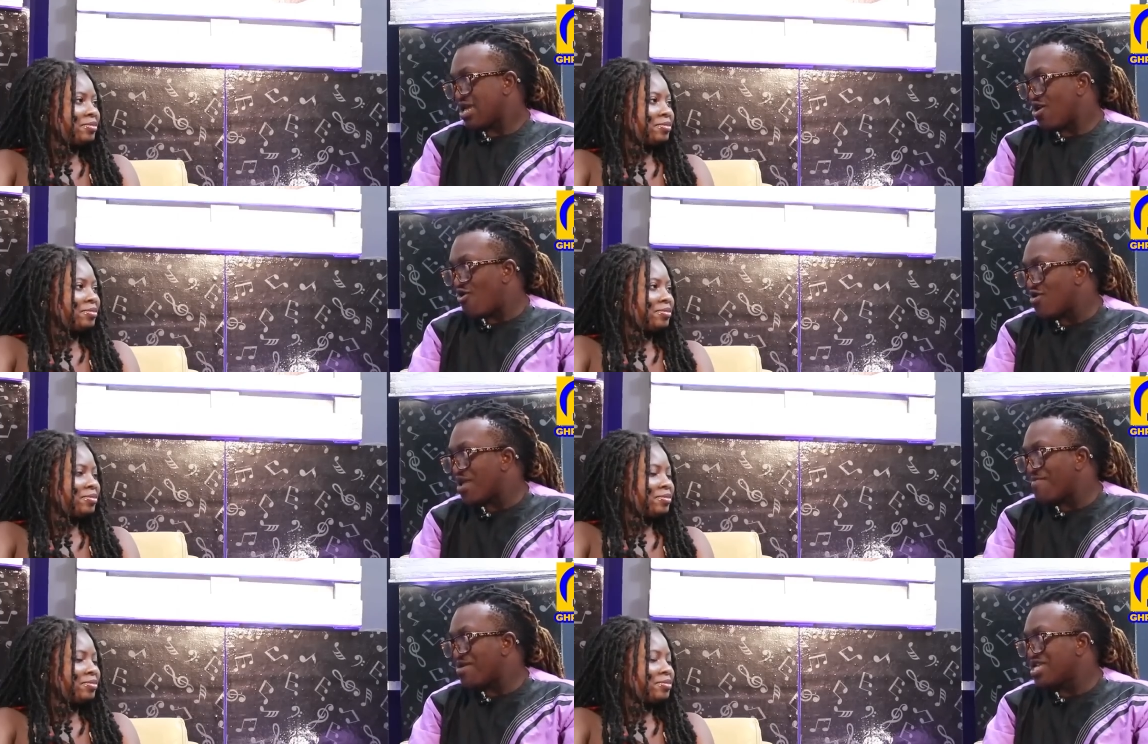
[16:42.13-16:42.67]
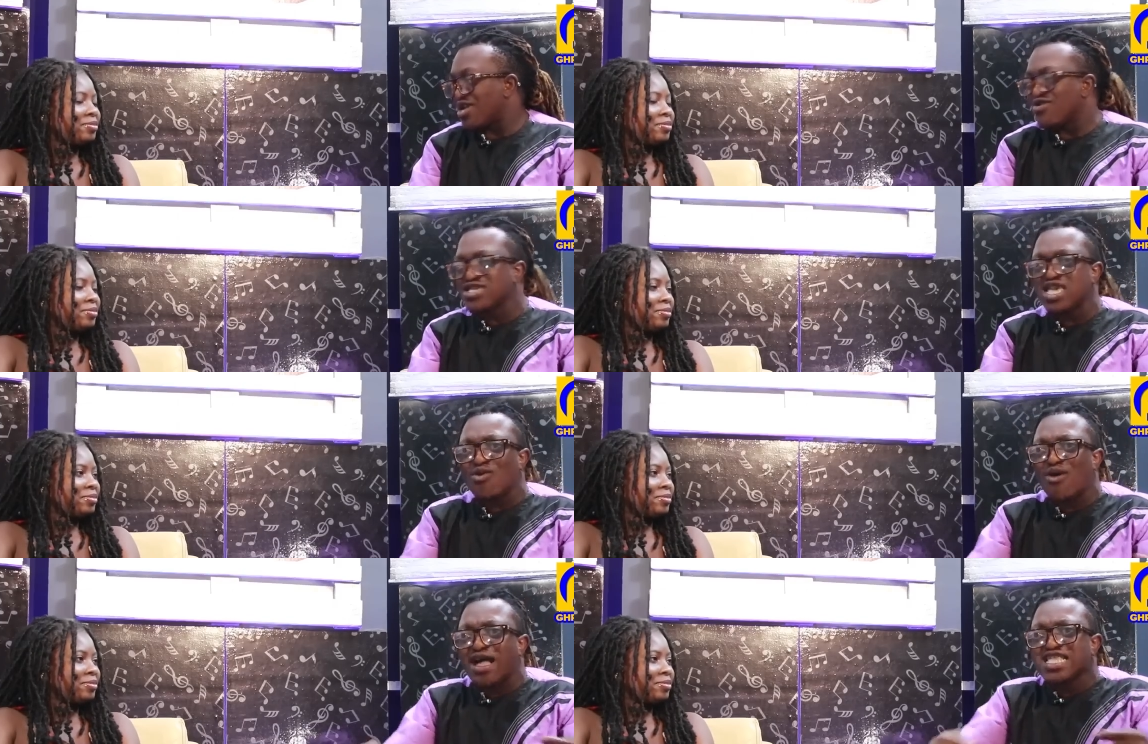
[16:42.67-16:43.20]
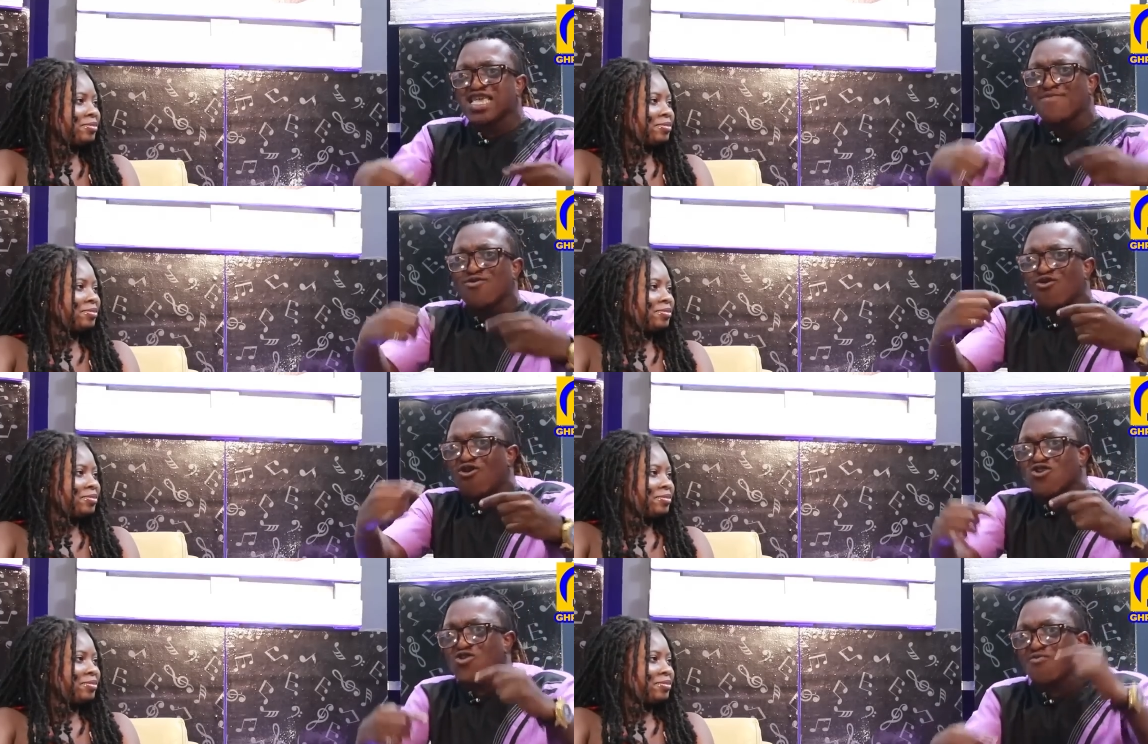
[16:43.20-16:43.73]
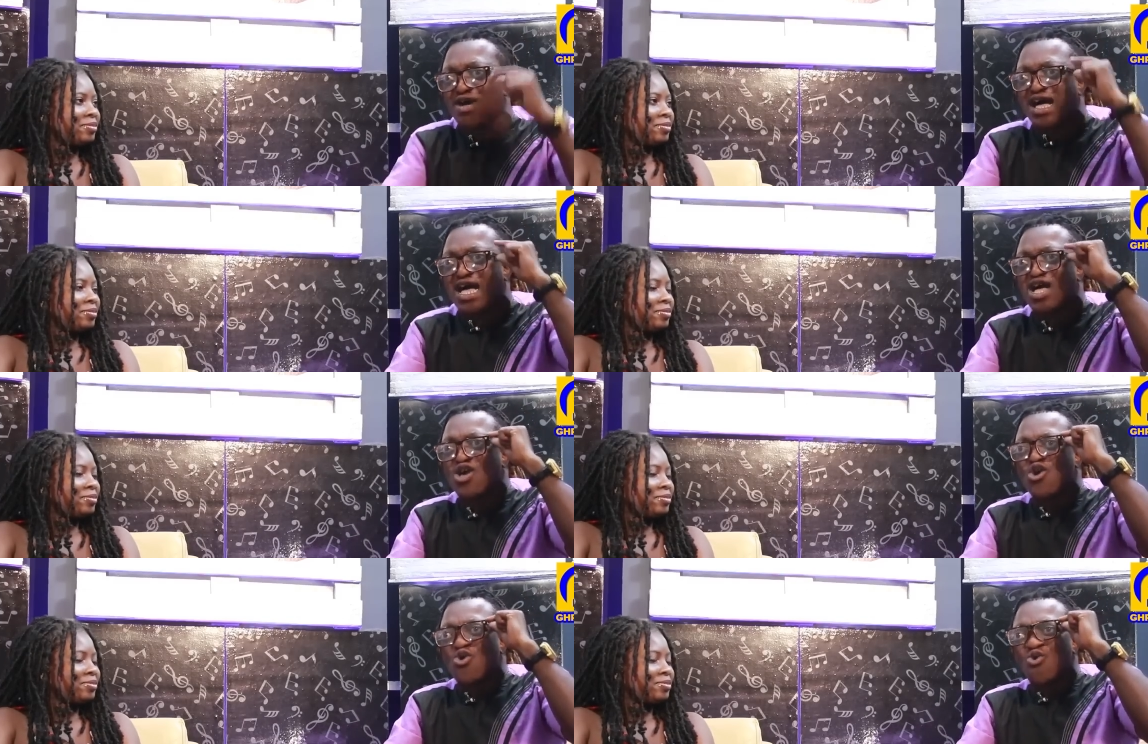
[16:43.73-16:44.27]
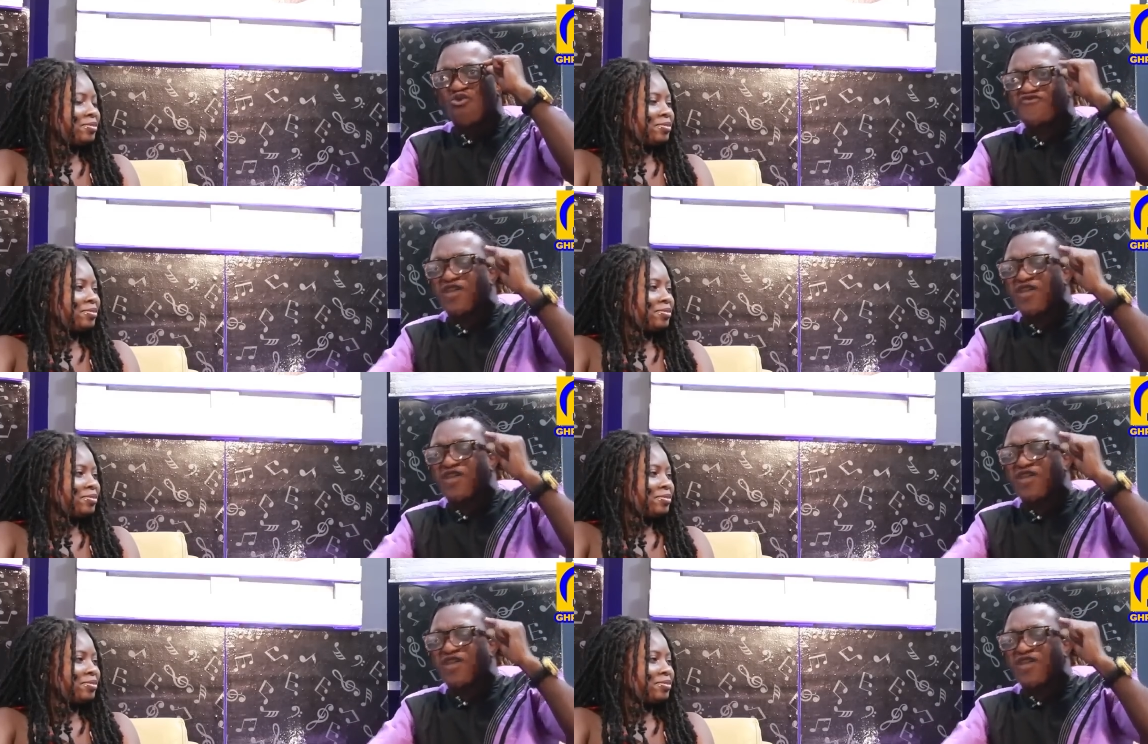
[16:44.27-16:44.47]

Speaker 1: Oh, the match, dear, why did you hold on my? Or